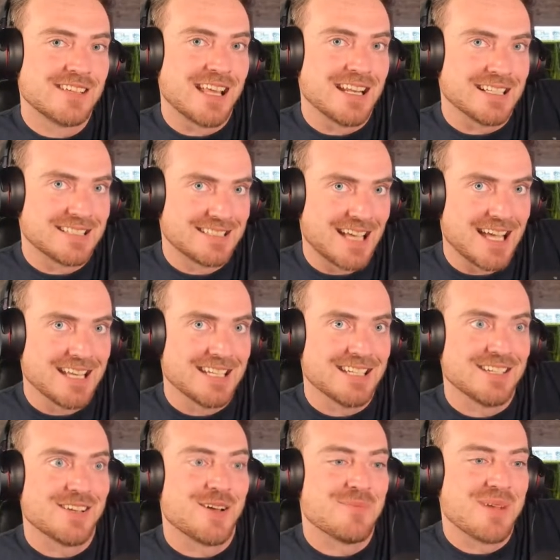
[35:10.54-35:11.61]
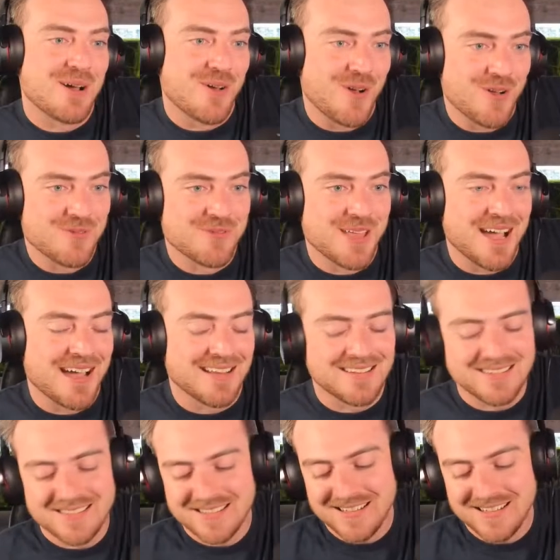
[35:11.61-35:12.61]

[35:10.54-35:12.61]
and excited about all of that.